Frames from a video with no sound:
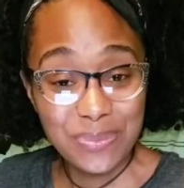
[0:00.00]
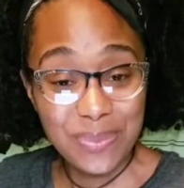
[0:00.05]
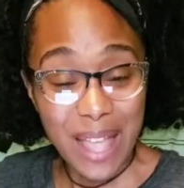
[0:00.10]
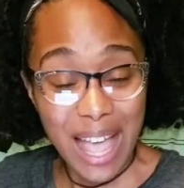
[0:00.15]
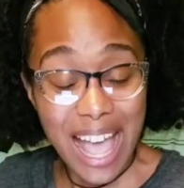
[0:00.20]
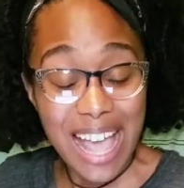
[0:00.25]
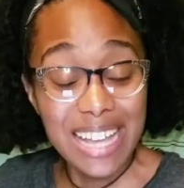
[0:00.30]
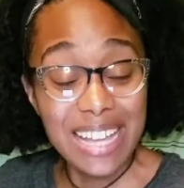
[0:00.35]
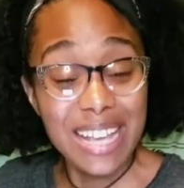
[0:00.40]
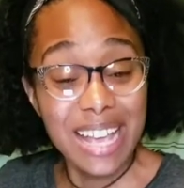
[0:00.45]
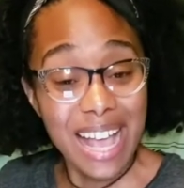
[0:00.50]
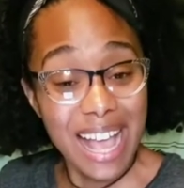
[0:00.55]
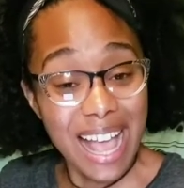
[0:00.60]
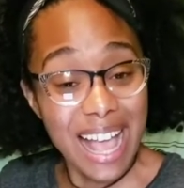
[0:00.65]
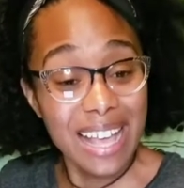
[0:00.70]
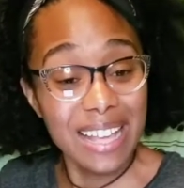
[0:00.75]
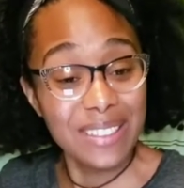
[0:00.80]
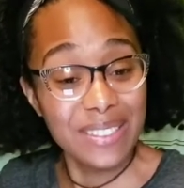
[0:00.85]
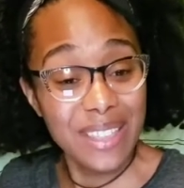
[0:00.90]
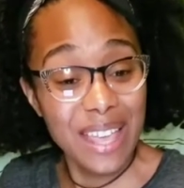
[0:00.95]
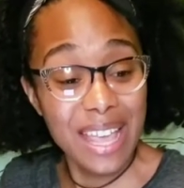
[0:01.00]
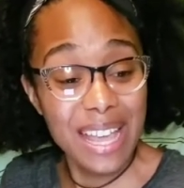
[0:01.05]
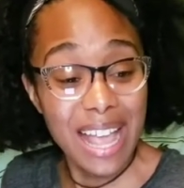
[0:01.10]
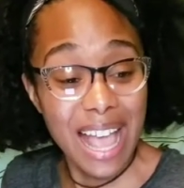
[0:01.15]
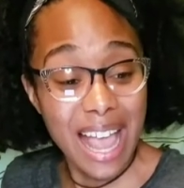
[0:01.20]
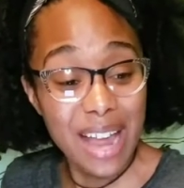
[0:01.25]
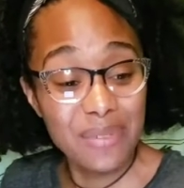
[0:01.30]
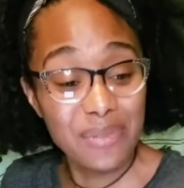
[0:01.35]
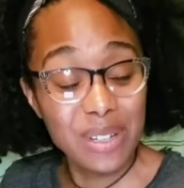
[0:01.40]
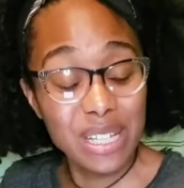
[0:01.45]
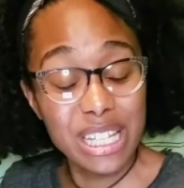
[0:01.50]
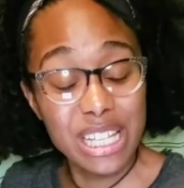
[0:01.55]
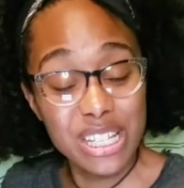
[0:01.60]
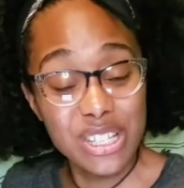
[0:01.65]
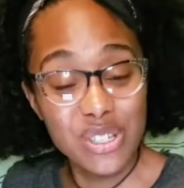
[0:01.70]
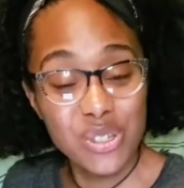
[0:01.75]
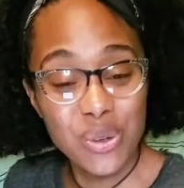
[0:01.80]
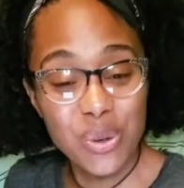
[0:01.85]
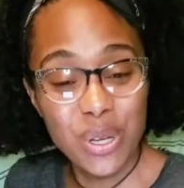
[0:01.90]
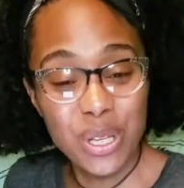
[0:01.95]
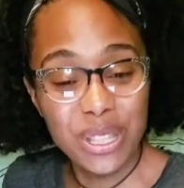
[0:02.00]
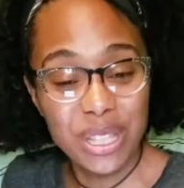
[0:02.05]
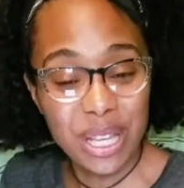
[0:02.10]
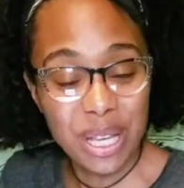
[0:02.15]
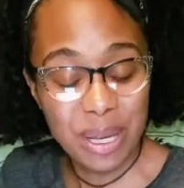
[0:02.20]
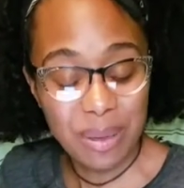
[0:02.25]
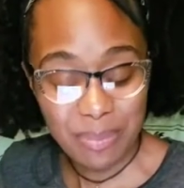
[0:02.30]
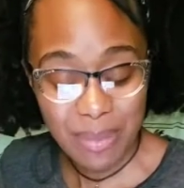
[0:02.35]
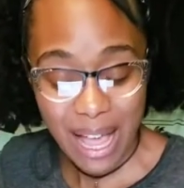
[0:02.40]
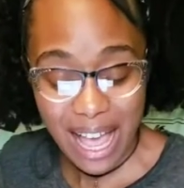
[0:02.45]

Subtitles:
I really enjoyed them.